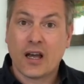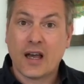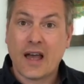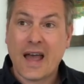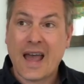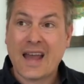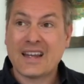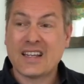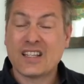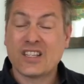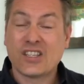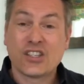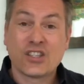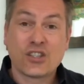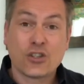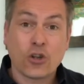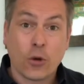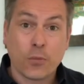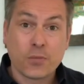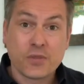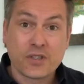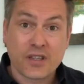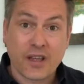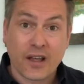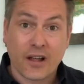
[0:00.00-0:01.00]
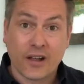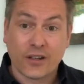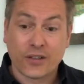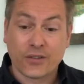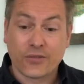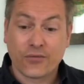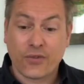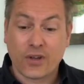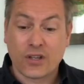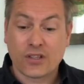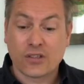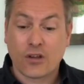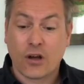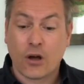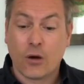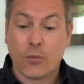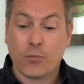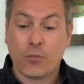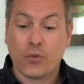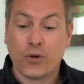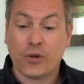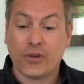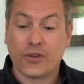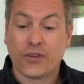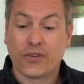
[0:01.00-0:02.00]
any stop sales, for example.